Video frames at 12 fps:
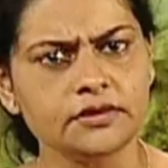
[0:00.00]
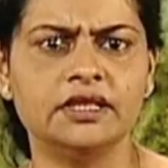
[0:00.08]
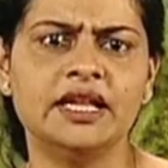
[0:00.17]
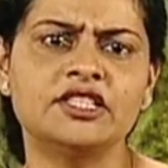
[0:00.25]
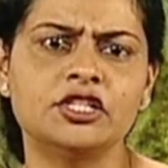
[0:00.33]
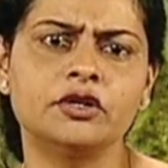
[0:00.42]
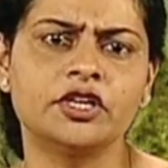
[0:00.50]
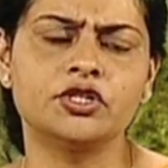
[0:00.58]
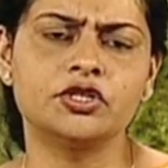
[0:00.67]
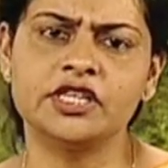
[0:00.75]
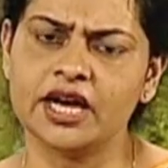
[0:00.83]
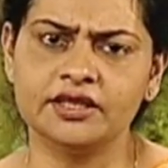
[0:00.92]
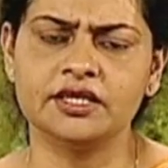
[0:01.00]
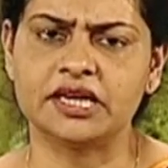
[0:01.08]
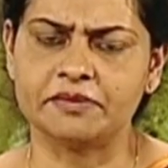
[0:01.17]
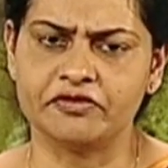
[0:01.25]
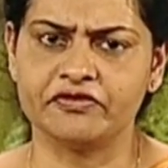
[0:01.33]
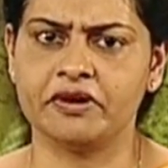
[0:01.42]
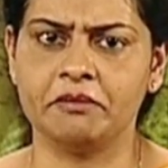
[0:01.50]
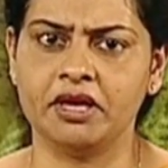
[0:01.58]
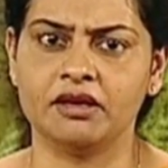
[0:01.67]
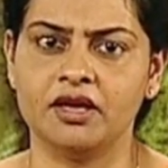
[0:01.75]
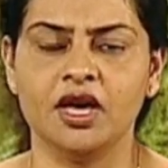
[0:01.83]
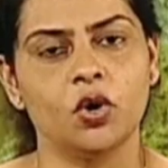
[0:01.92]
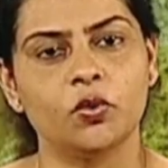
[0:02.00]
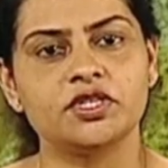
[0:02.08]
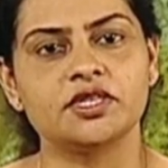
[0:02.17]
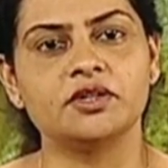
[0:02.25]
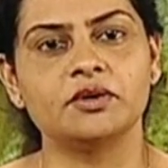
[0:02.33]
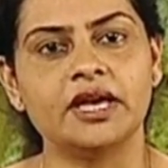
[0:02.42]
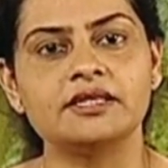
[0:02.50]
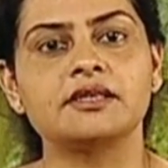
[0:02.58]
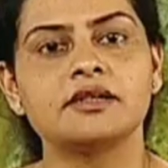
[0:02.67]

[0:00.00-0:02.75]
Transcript: Let's look into the other type of farming, which is known as